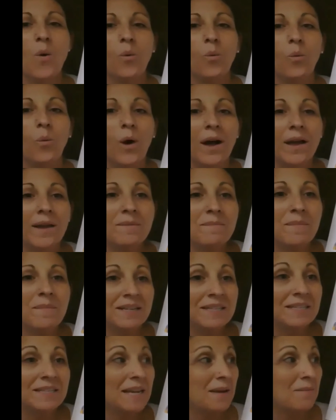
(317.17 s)
One
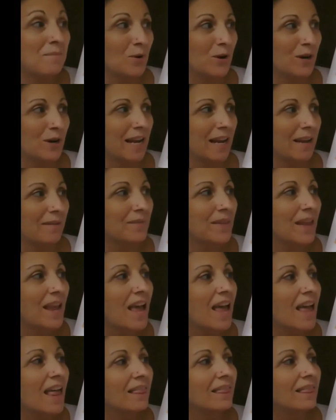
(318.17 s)
Monday morning,
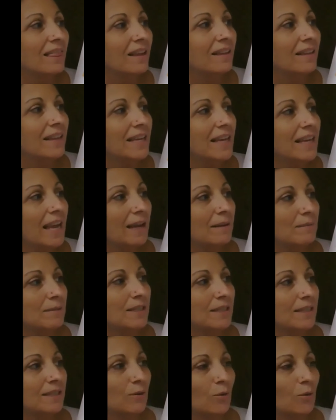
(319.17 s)
Lily came
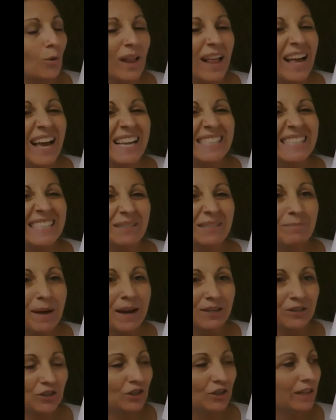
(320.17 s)
to school
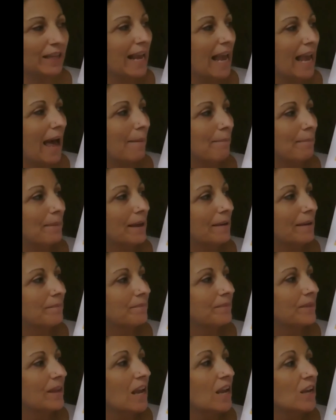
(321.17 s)
especially happy.
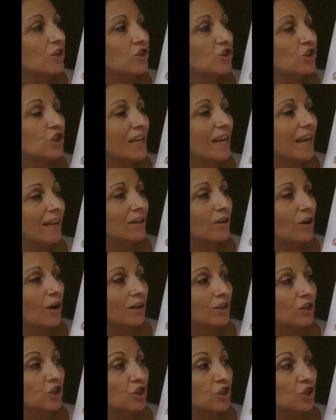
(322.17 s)
She had
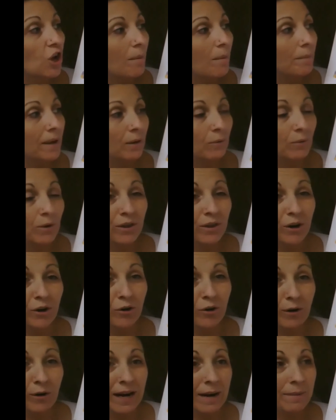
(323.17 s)
gone shopping with
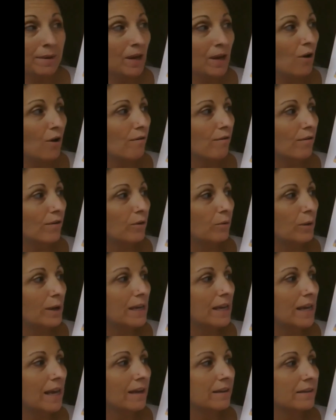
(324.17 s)
her Grammy over the
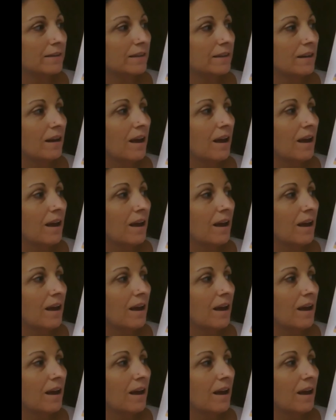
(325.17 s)
weekend.